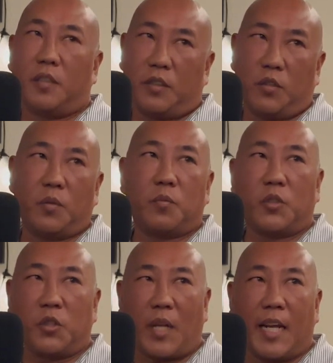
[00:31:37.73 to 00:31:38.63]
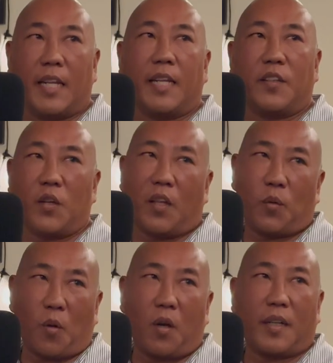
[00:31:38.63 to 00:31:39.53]
You edited, you had the
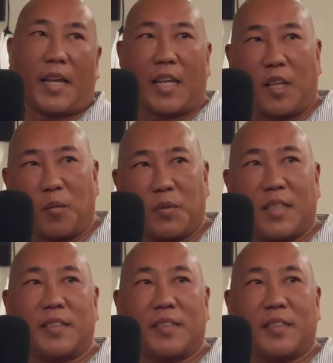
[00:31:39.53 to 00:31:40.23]
wrong name,